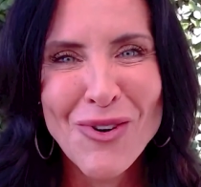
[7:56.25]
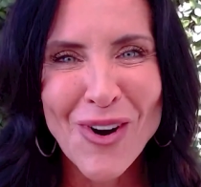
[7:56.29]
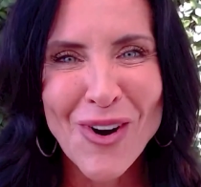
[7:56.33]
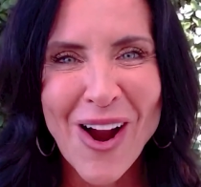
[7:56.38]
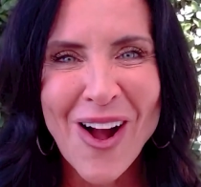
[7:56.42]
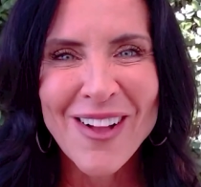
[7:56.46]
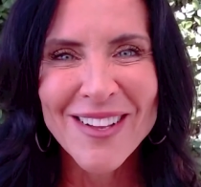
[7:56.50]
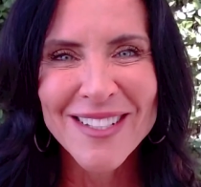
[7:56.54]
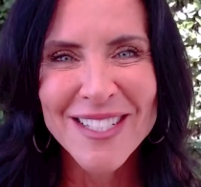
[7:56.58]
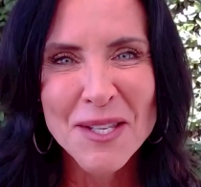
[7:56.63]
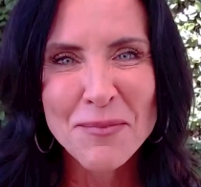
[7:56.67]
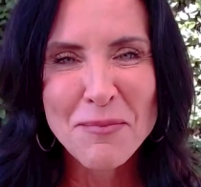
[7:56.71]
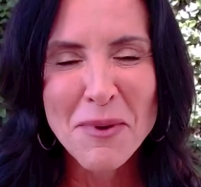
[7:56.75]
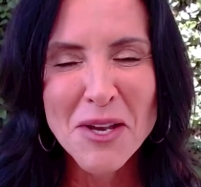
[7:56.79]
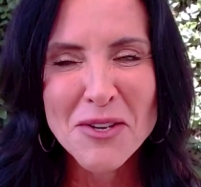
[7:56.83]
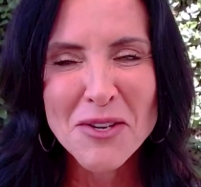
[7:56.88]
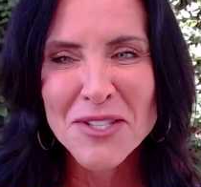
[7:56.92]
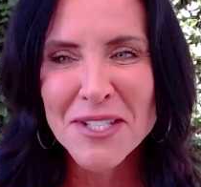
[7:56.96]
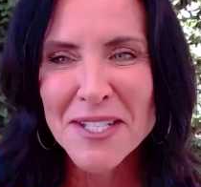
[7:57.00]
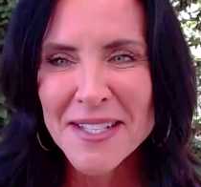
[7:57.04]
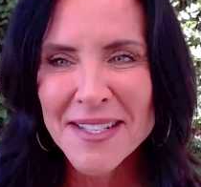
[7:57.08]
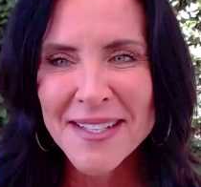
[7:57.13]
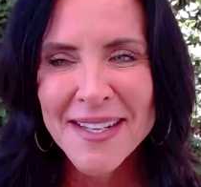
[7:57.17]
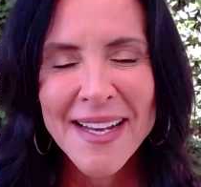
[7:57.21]
We're all
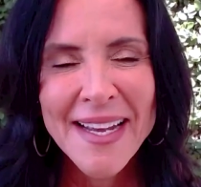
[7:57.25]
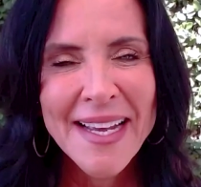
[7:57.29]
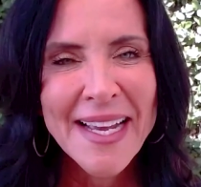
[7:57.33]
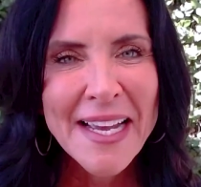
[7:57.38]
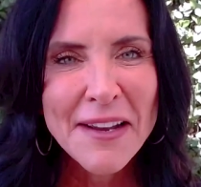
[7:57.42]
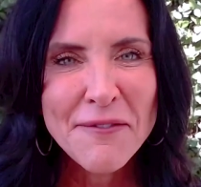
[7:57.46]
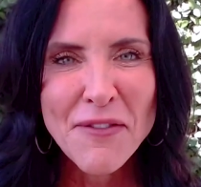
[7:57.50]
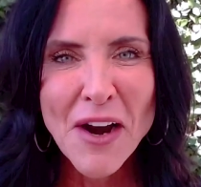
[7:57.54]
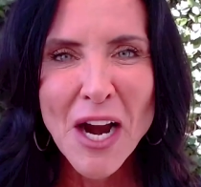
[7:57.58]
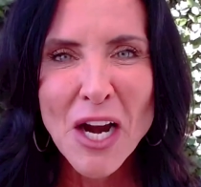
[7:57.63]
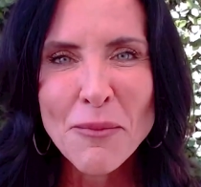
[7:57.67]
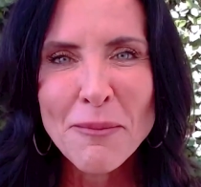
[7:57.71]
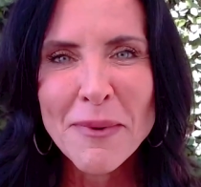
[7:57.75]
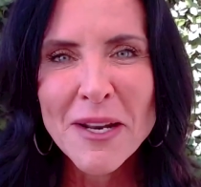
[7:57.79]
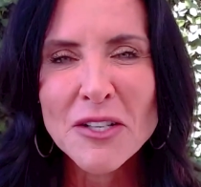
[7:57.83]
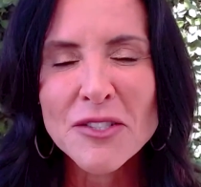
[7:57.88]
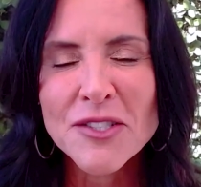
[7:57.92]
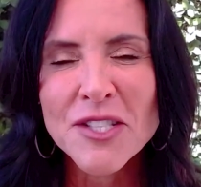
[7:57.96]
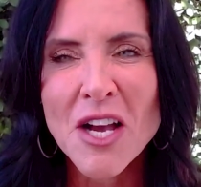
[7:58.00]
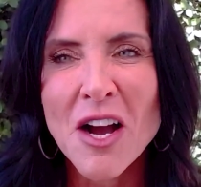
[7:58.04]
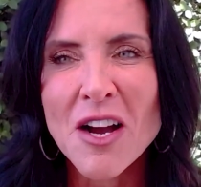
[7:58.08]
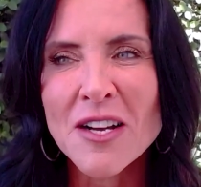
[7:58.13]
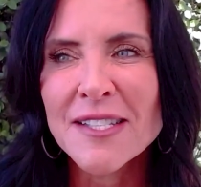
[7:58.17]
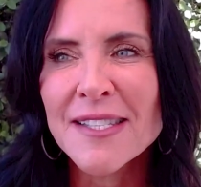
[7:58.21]
exposed to environmental
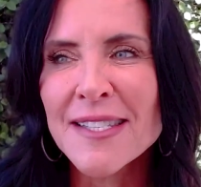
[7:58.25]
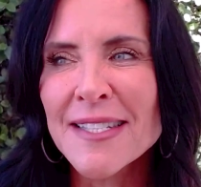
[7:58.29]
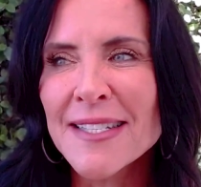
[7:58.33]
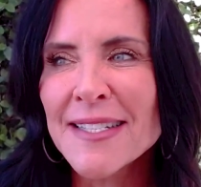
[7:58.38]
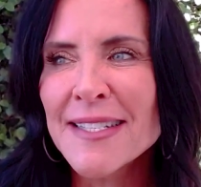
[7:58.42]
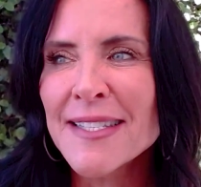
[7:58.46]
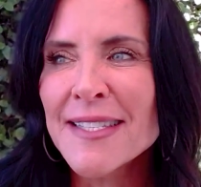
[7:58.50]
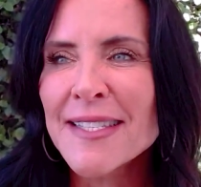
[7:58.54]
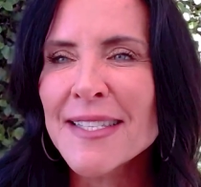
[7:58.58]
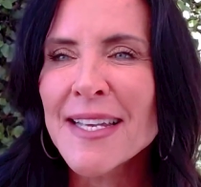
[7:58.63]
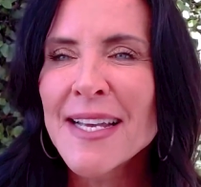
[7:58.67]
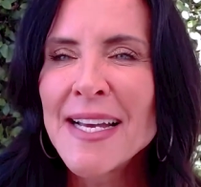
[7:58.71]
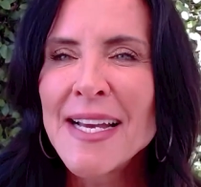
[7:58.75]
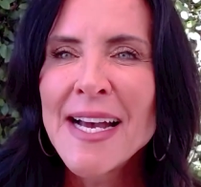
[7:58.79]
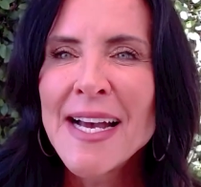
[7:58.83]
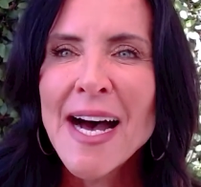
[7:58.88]
toxins.